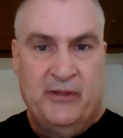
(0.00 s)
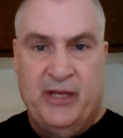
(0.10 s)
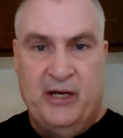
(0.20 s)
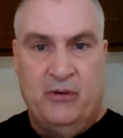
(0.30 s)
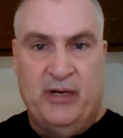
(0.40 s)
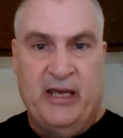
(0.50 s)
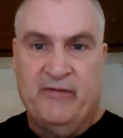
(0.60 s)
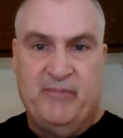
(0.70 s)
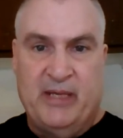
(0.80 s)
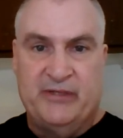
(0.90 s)
They don't
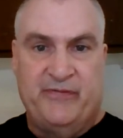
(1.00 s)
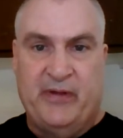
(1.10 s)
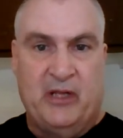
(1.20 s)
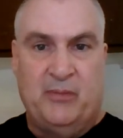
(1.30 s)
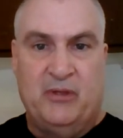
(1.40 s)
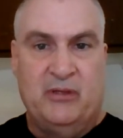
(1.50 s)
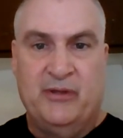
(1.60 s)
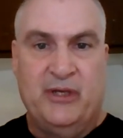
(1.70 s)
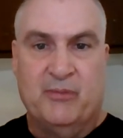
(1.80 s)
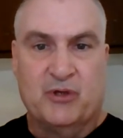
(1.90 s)
have beds available
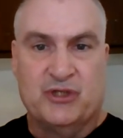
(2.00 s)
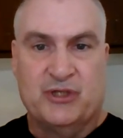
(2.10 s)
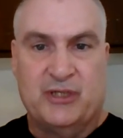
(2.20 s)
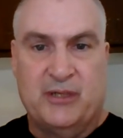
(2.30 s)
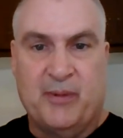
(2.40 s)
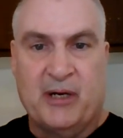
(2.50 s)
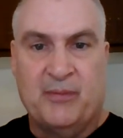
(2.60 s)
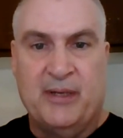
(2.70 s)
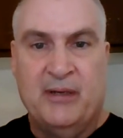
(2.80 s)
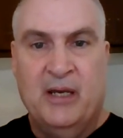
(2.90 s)
in the emergency
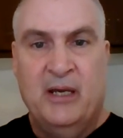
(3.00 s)
department.